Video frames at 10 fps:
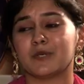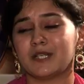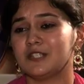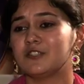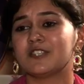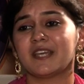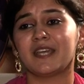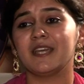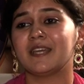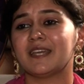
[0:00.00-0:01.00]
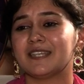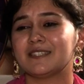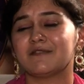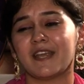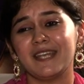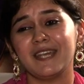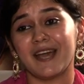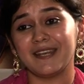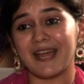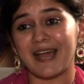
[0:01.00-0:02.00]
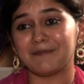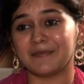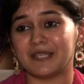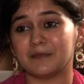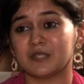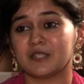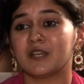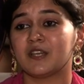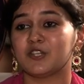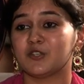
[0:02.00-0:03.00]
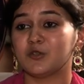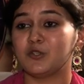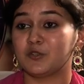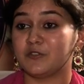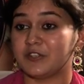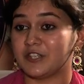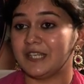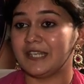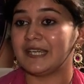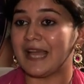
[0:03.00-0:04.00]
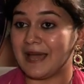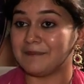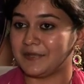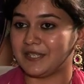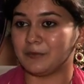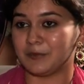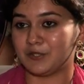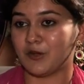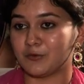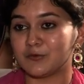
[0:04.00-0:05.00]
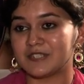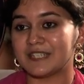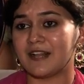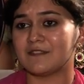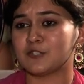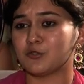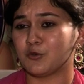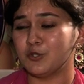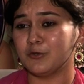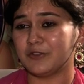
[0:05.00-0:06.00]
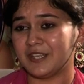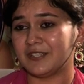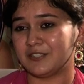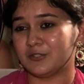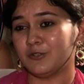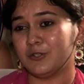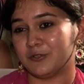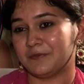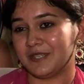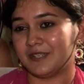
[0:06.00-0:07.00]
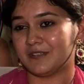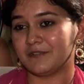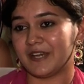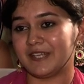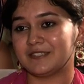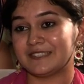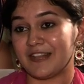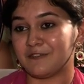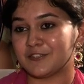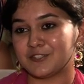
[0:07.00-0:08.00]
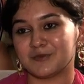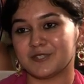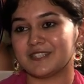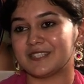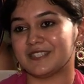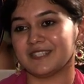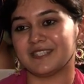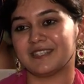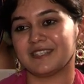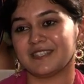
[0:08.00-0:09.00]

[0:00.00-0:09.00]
world today is very unhappy, but you're really happy with your own self. So don't you think that you're being a very selfish person?